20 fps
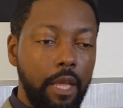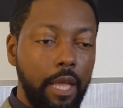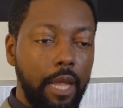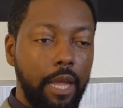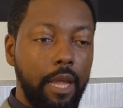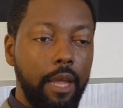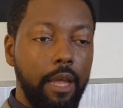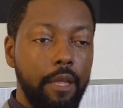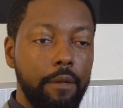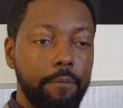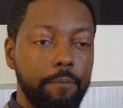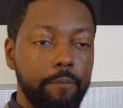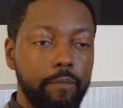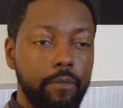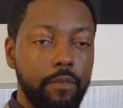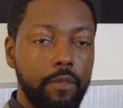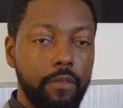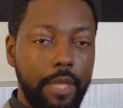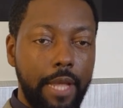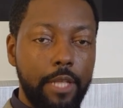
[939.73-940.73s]
And
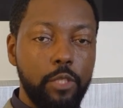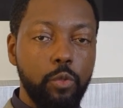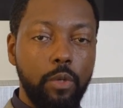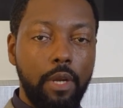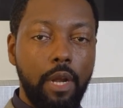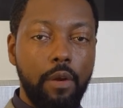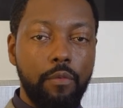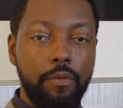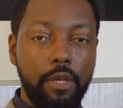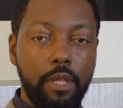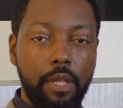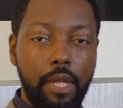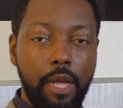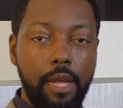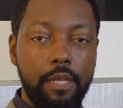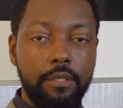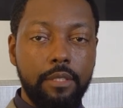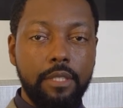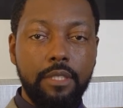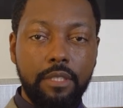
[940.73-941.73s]
that's when I
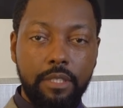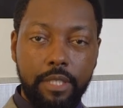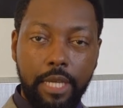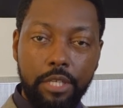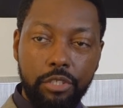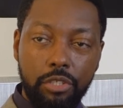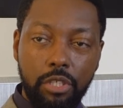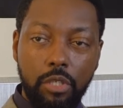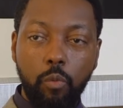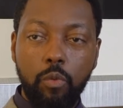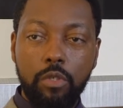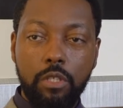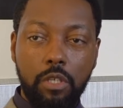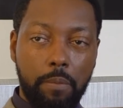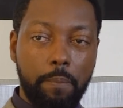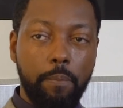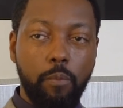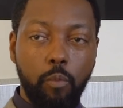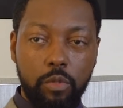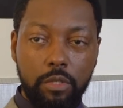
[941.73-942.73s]
realized ascension
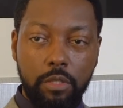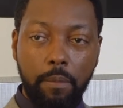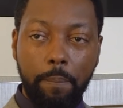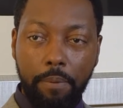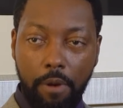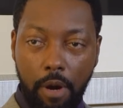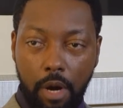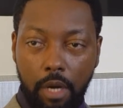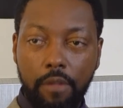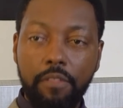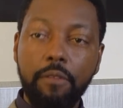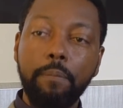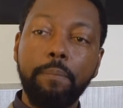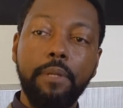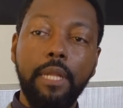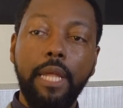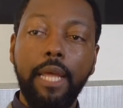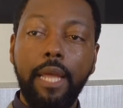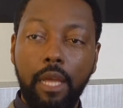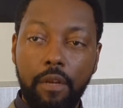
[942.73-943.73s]
was a part of the
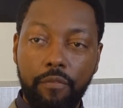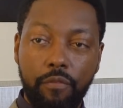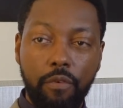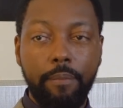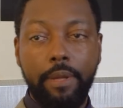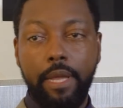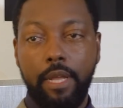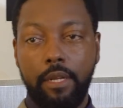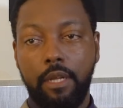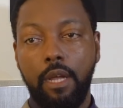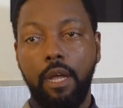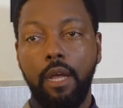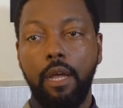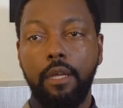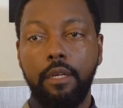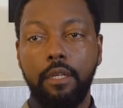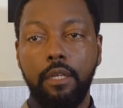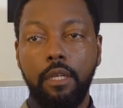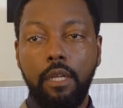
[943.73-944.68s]
plan for mankind.